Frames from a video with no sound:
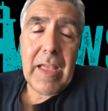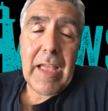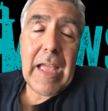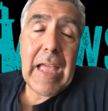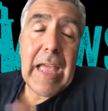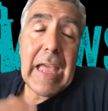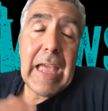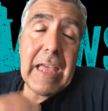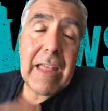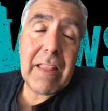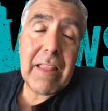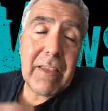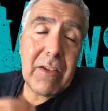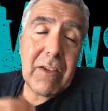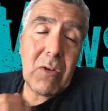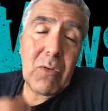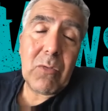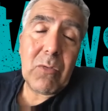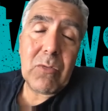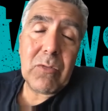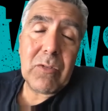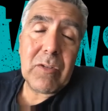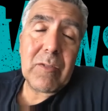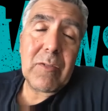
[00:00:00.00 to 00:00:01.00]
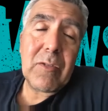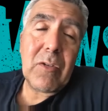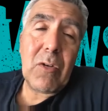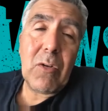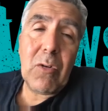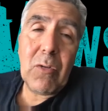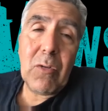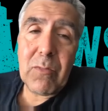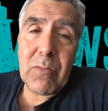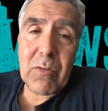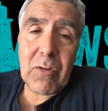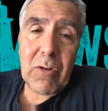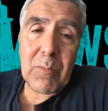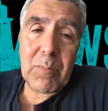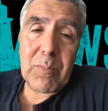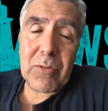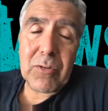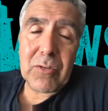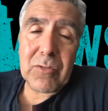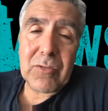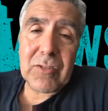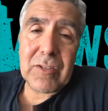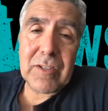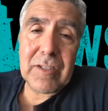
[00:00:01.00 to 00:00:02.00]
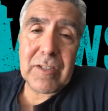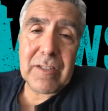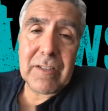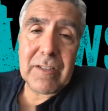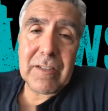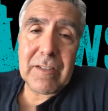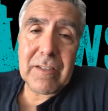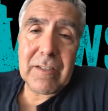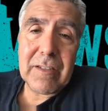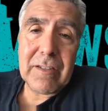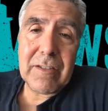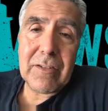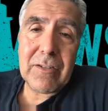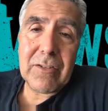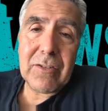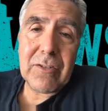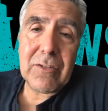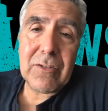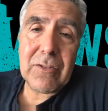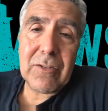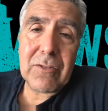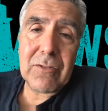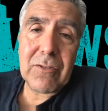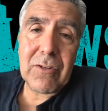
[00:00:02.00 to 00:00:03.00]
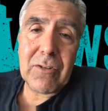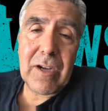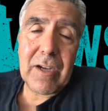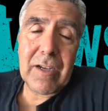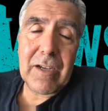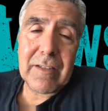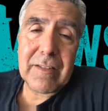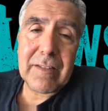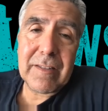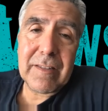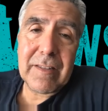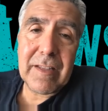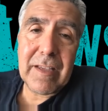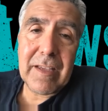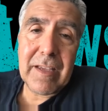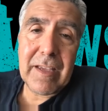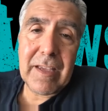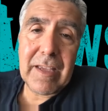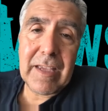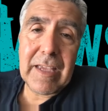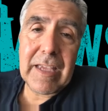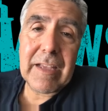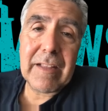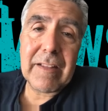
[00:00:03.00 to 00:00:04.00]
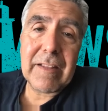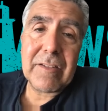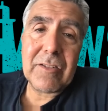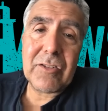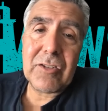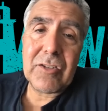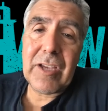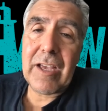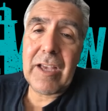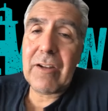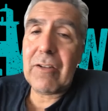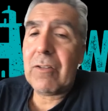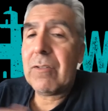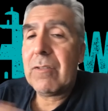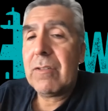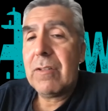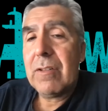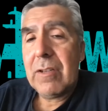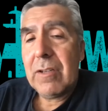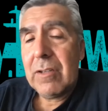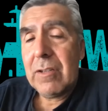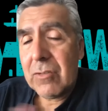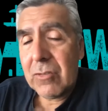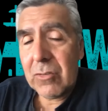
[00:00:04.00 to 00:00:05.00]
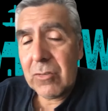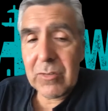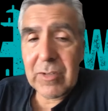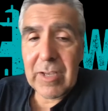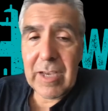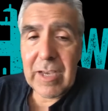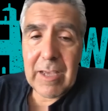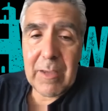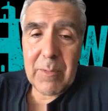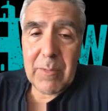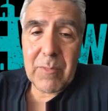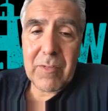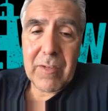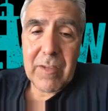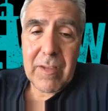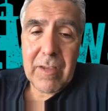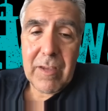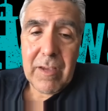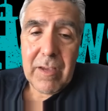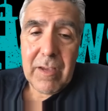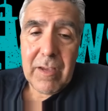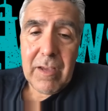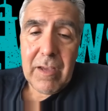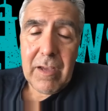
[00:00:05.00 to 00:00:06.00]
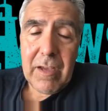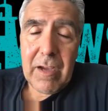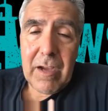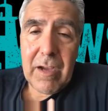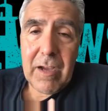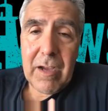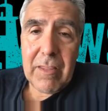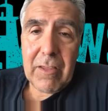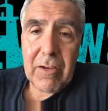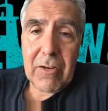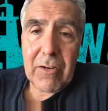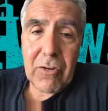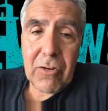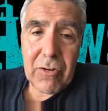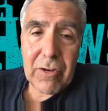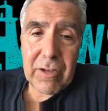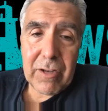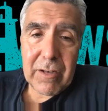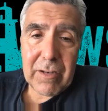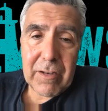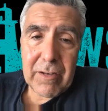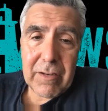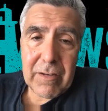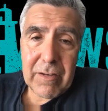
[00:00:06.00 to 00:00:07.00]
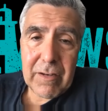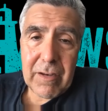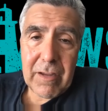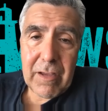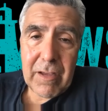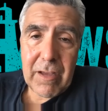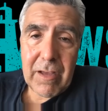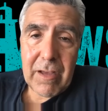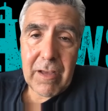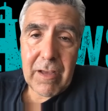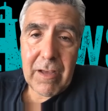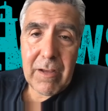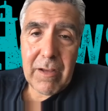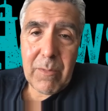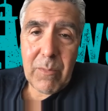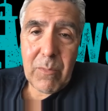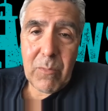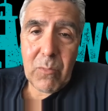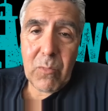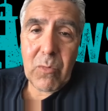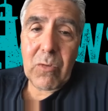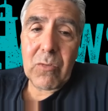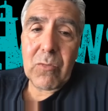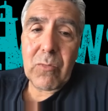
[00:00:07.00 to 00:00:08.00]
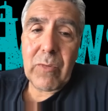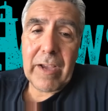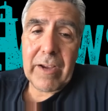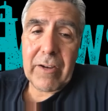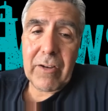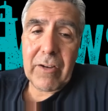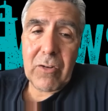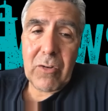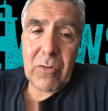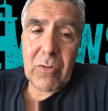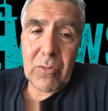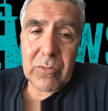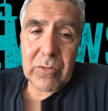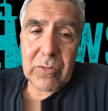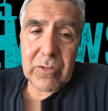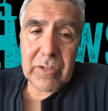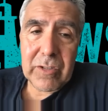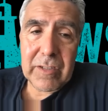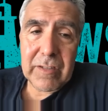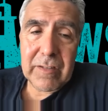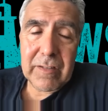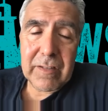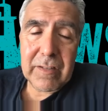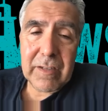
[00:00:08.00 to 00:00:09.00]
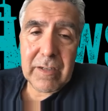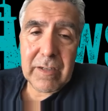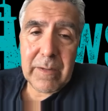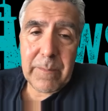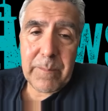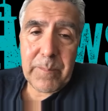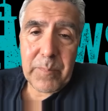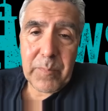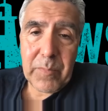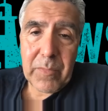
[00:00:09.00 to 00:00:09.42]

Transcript: and the oldest overall person to cross the English Channel two times. Uh, the current uh, world record holder is um,